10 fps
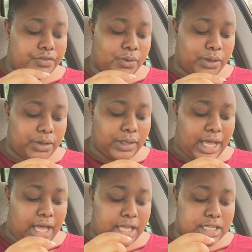for you
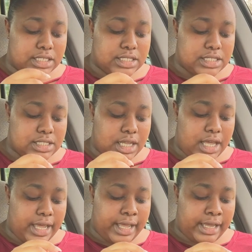guys,
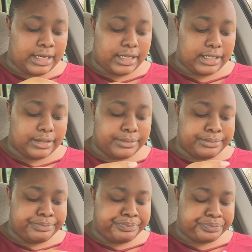and